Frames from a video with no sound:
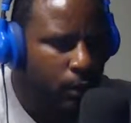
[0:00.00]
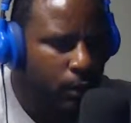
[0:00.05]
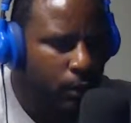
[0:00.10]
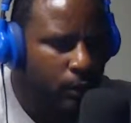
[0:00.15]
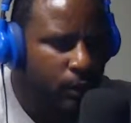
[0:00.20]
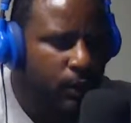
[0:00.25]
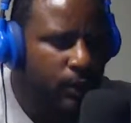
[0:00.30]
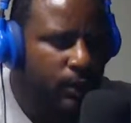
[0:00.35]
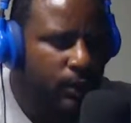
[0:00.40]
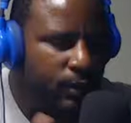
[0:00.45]

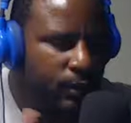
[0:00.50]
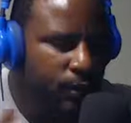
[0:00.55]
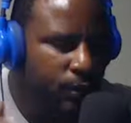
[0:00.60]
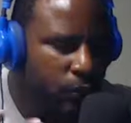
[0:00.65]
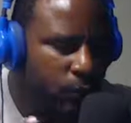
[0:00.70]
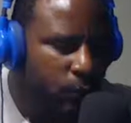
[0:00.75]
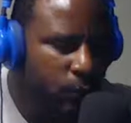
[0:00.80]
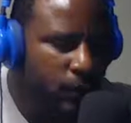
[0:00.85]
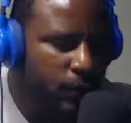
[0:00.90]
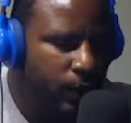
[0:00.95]
This is
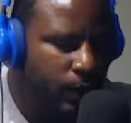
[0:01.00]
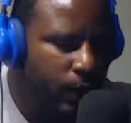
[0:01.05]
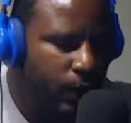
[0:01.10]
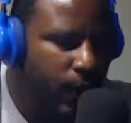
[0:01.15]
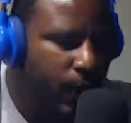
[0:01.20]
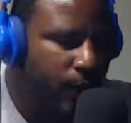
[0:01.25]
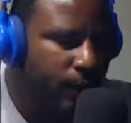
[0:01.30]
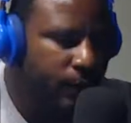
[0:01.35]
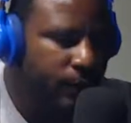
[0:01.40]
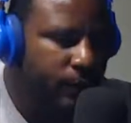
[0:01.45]
human
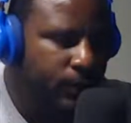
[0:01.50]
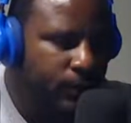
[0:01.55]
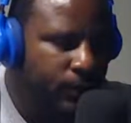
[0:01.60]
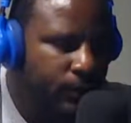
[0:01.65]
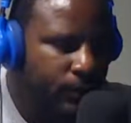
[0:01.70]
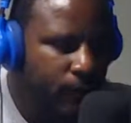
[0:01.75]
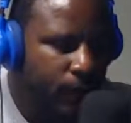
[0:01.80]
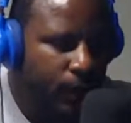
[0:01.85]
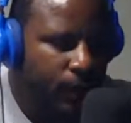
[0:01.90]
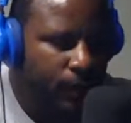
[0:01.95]
lives.
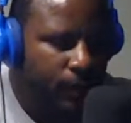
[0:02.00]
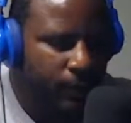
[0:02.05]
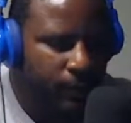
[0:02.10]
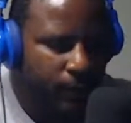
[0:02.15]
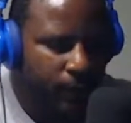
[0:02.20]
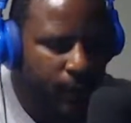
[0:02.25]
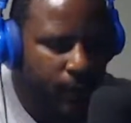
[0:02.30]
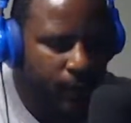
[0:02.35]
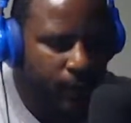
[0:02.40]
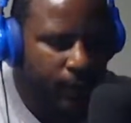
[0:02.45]
Like,
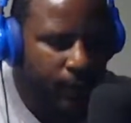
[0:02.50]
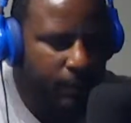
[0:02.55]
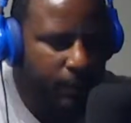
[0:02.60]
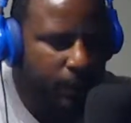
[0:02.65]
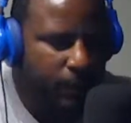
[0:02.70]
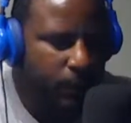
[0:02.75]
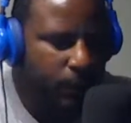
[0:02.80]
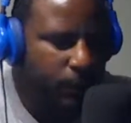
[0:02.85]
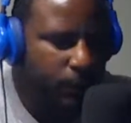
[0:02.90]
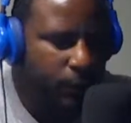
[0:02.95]
I can't
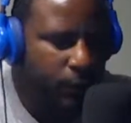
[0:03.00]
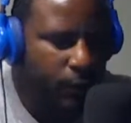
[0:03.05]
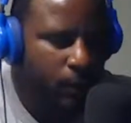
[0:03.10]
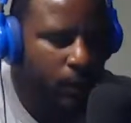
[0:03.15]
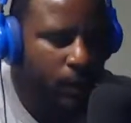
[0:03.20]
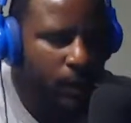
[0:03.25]
become numb.